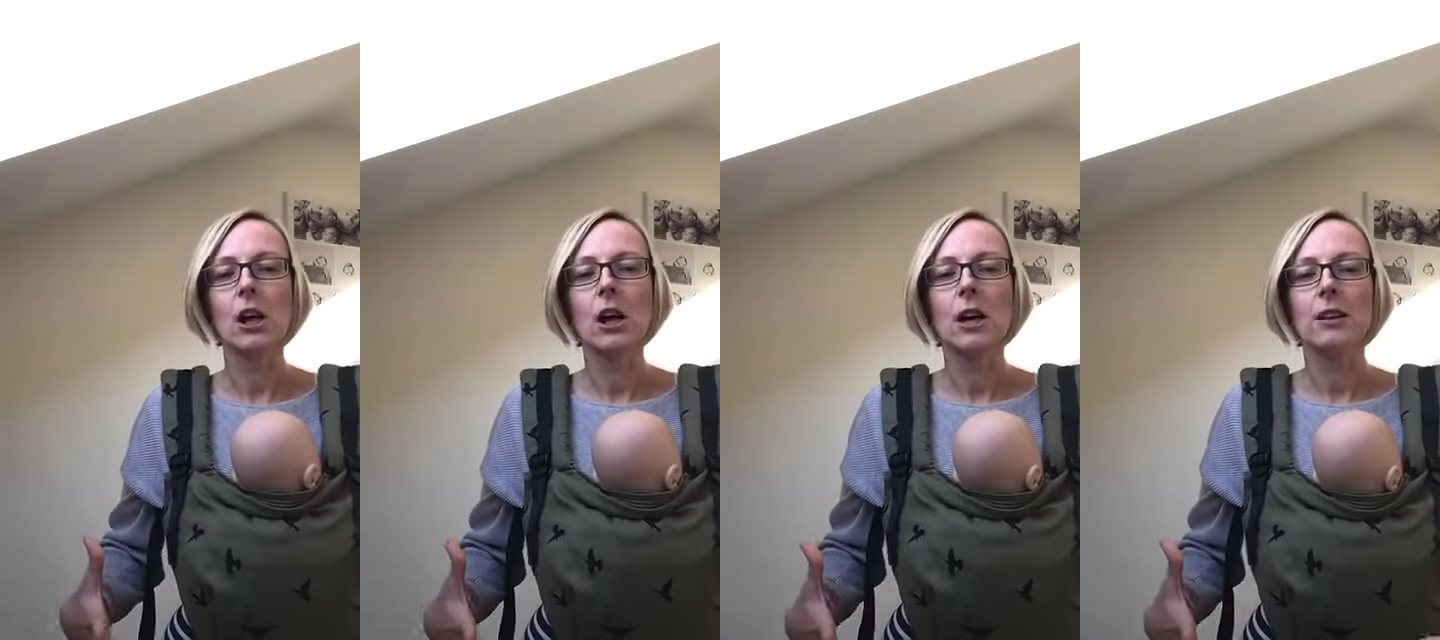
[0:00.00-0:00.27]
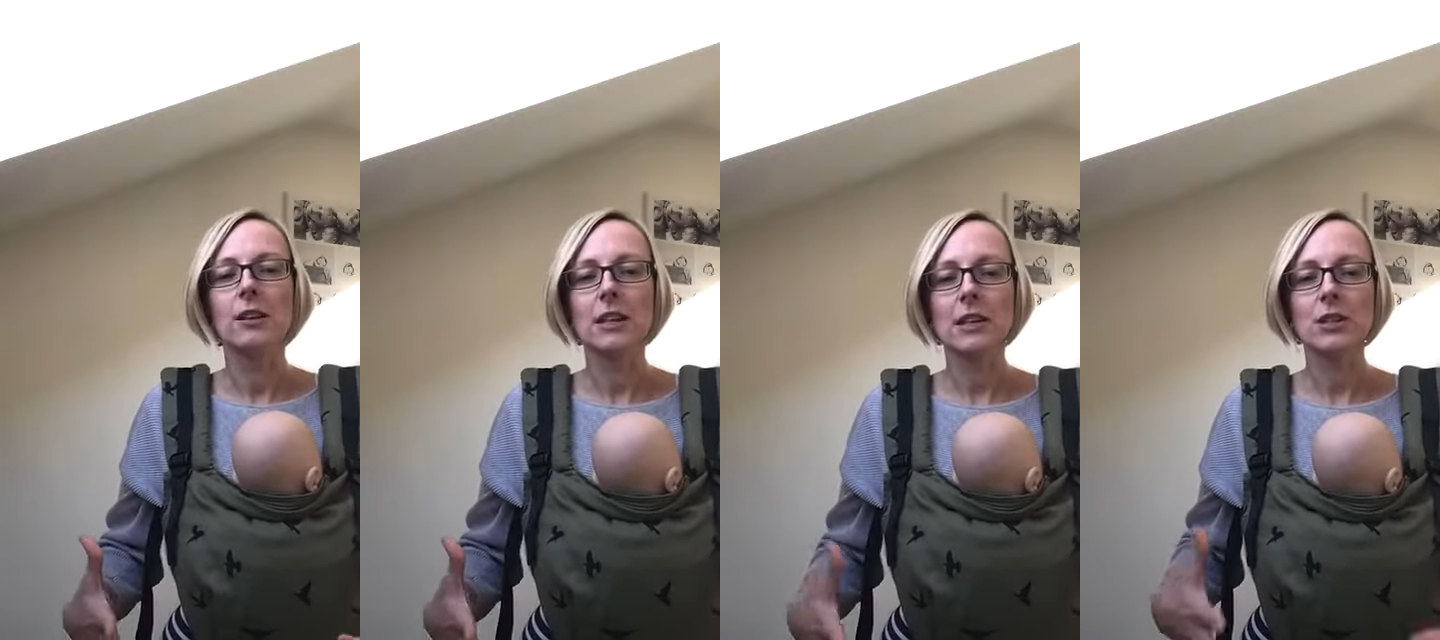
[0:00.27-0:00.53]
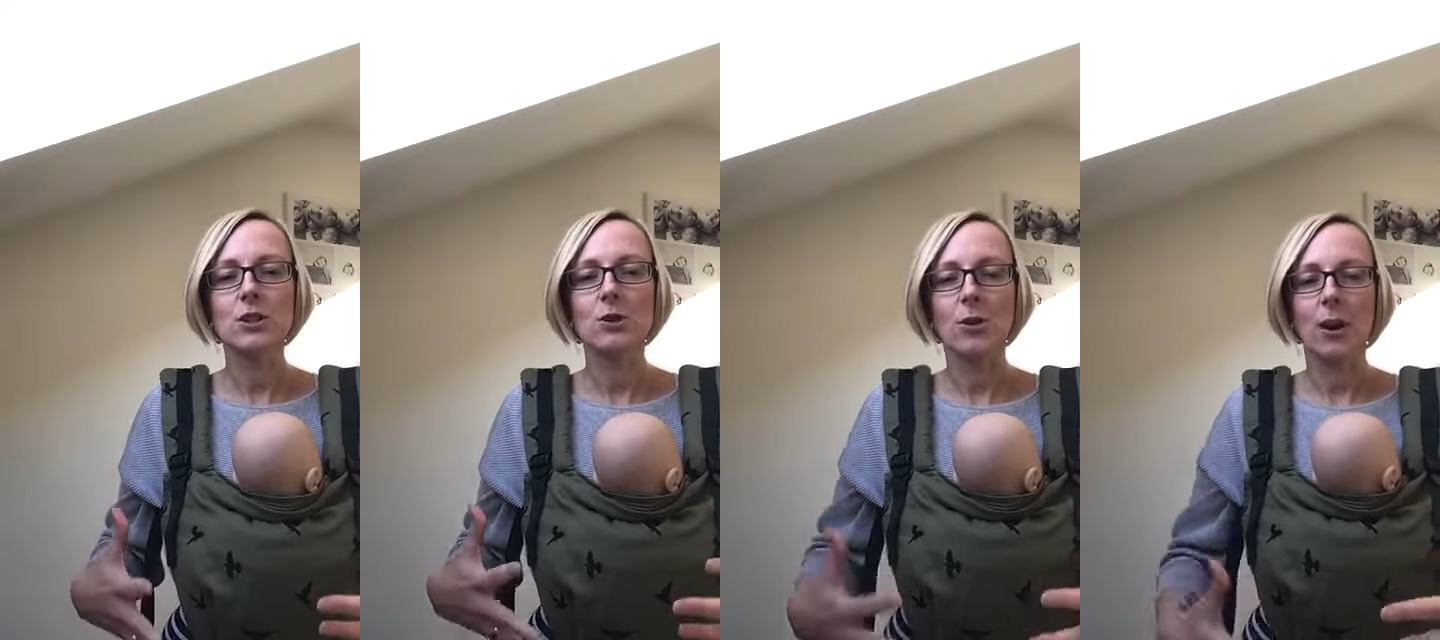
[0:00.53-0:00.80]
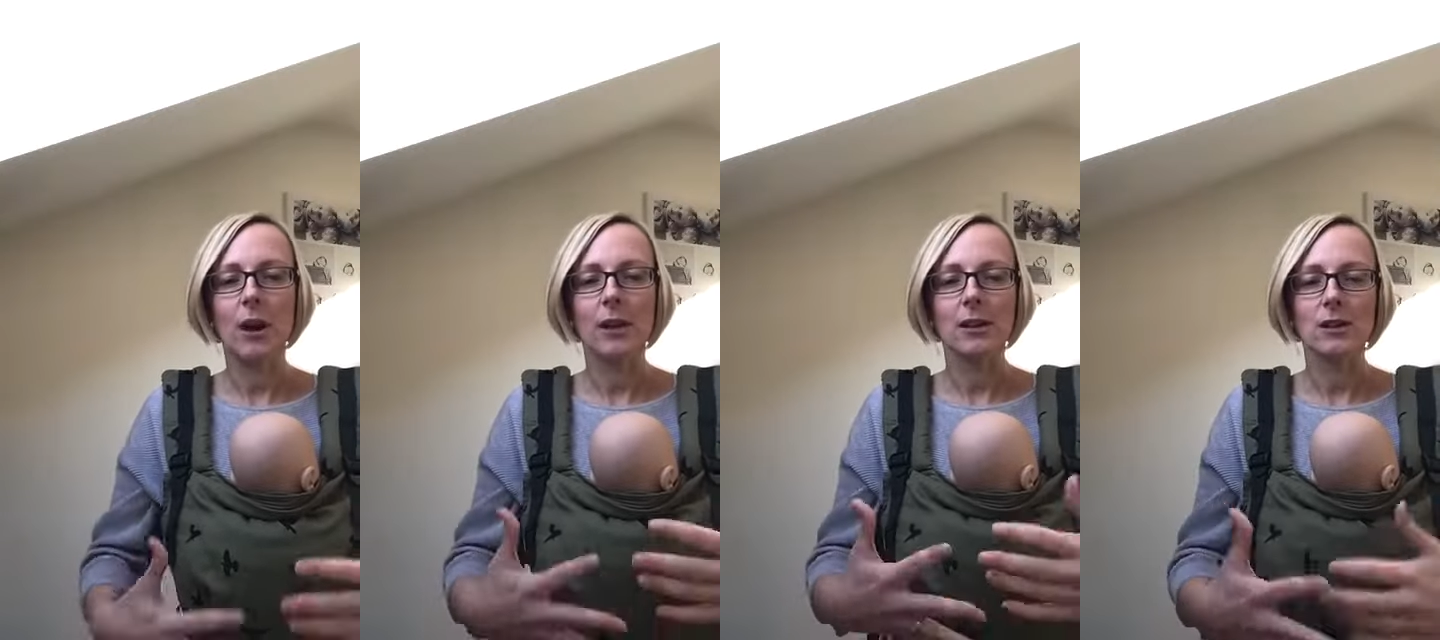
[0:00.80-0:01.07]
need to
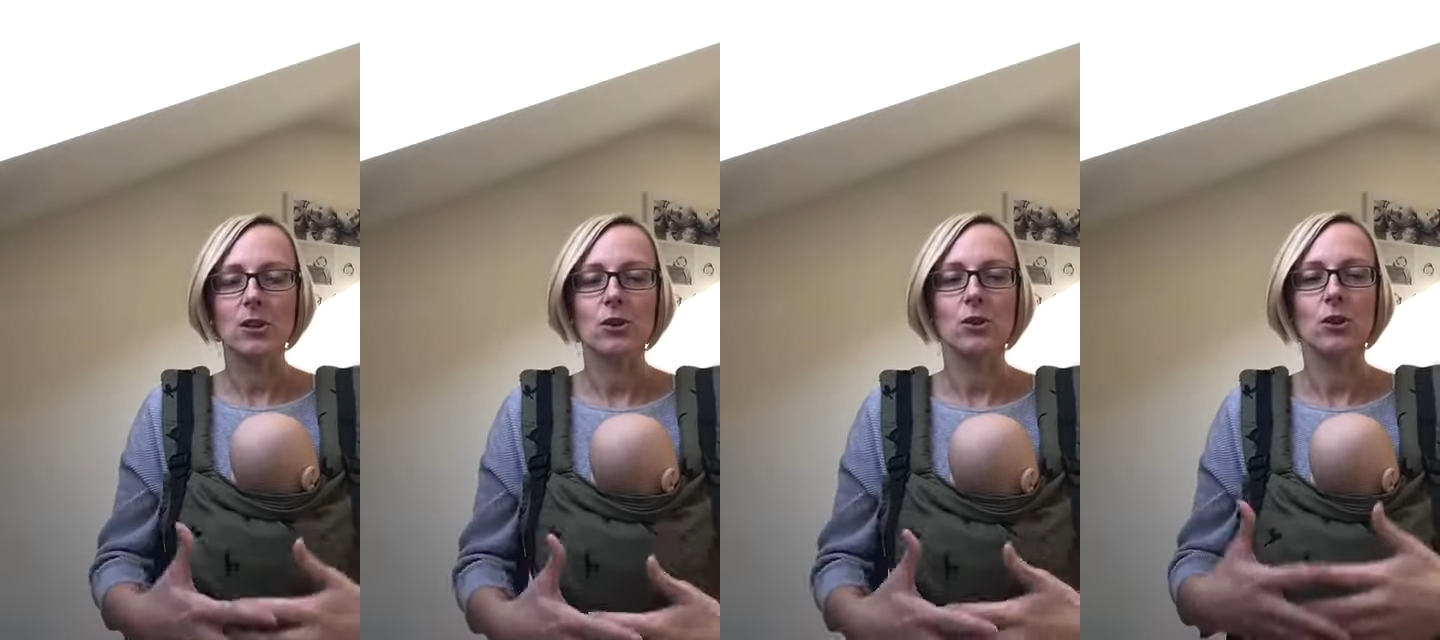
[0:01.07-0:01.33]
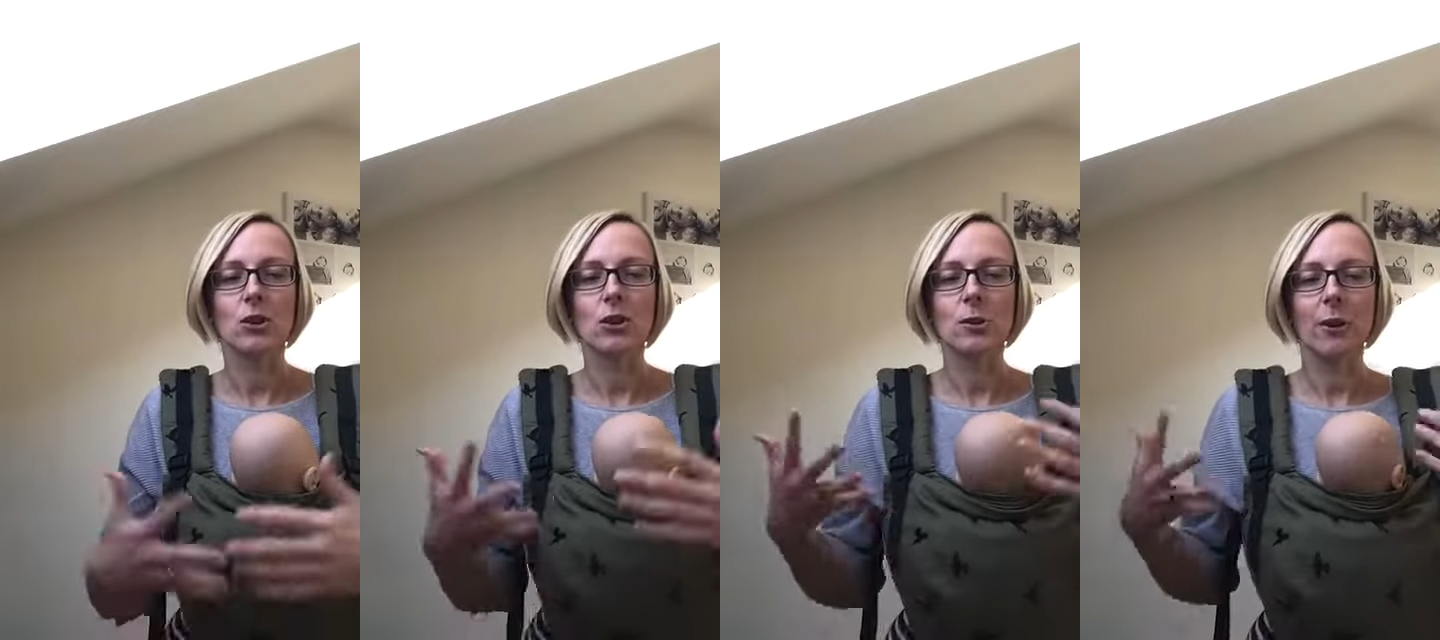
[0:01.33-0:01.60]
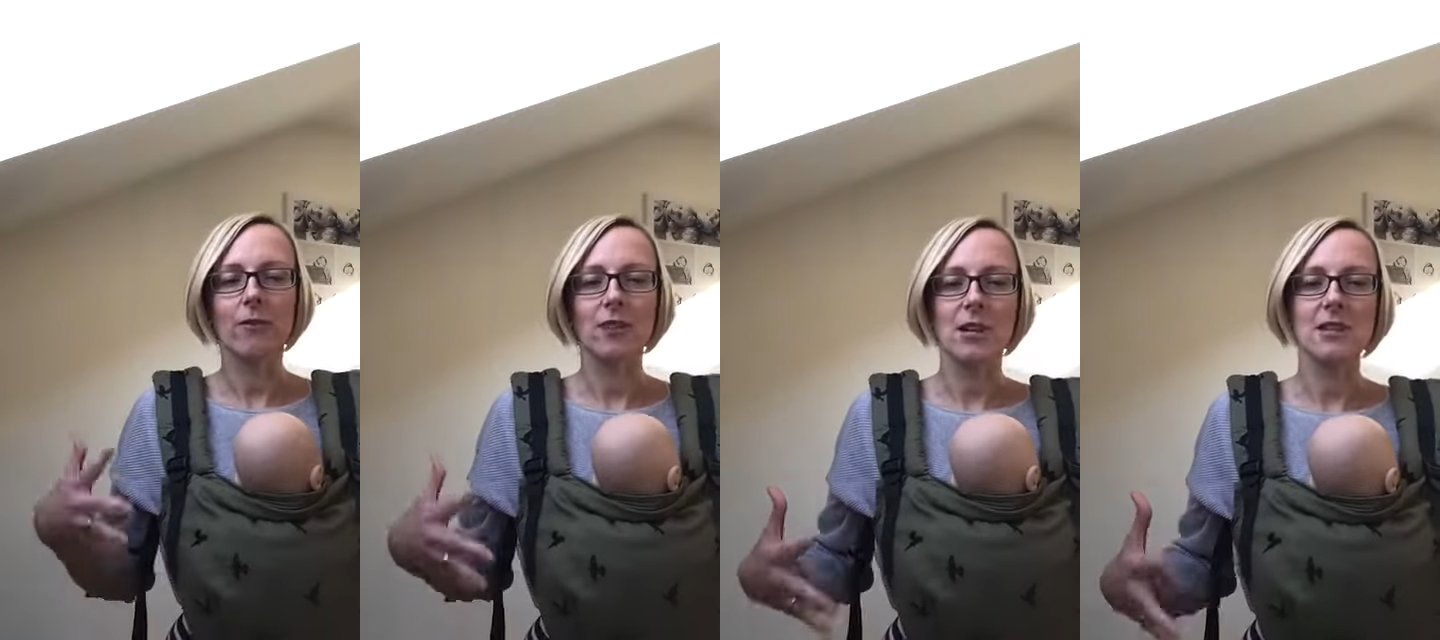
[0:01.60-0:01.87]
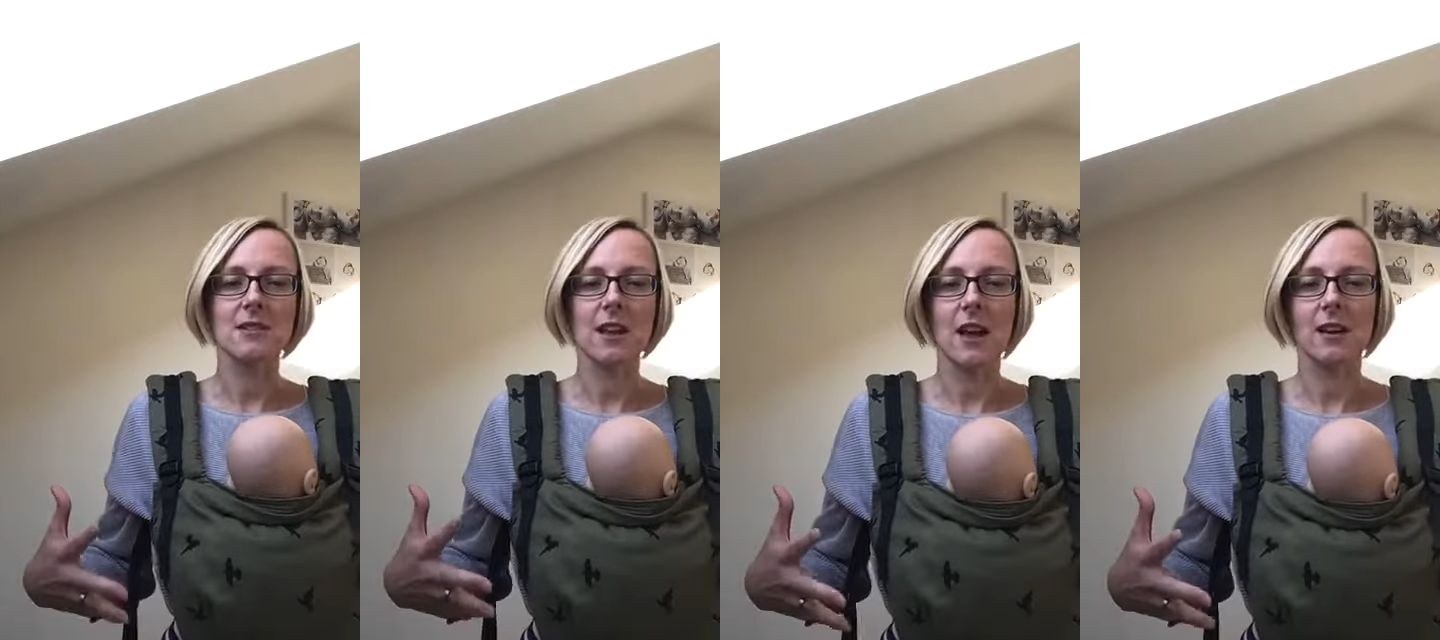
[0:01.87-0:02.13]
ensure that you have easy
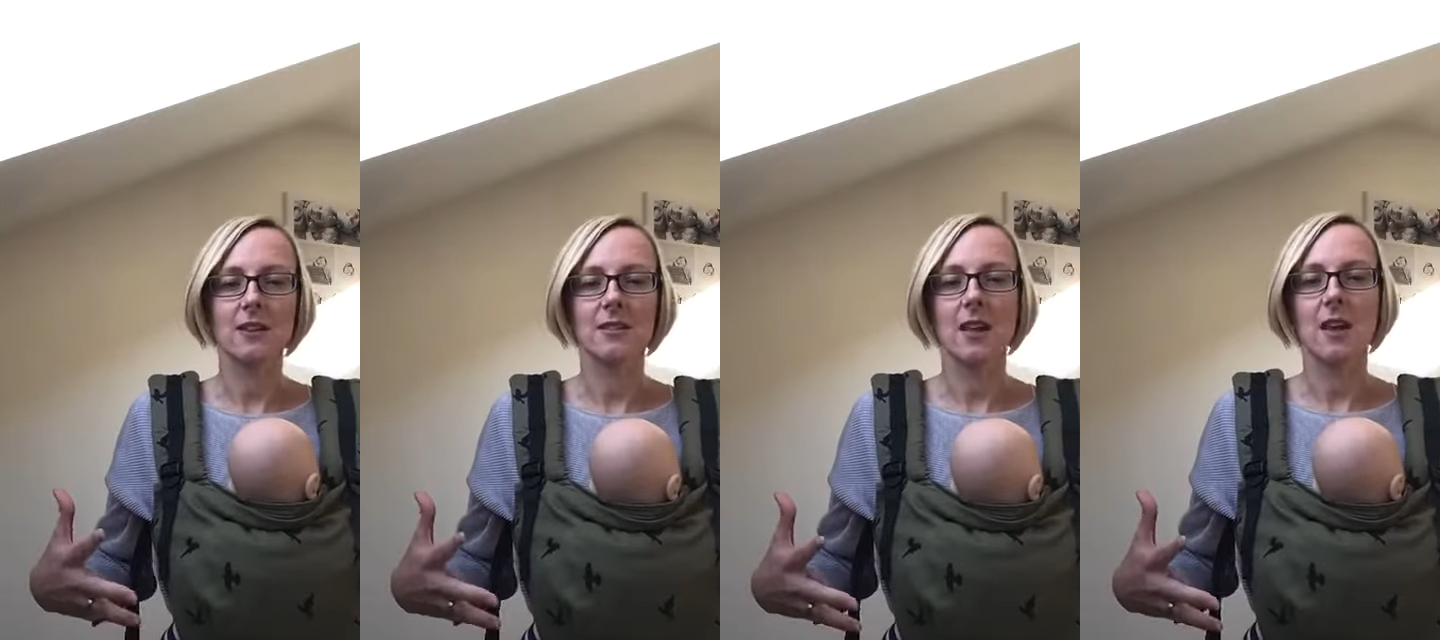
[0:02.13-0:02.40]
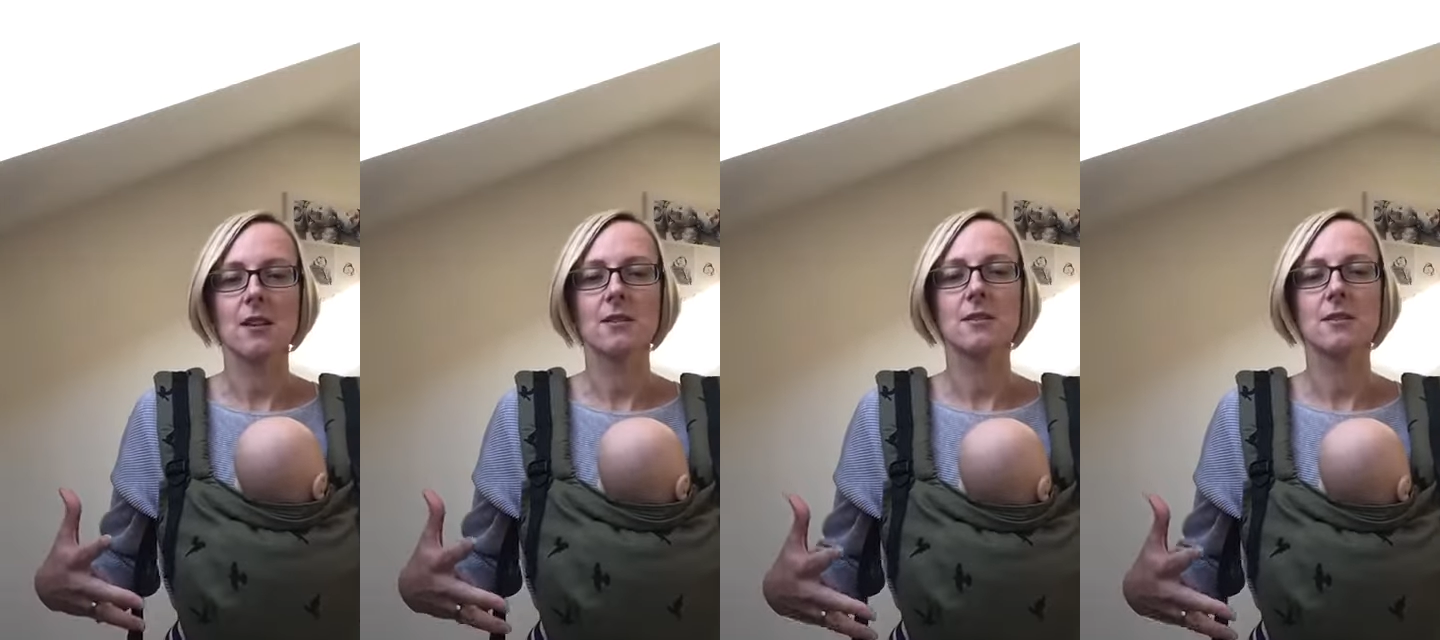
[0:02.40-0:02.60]
access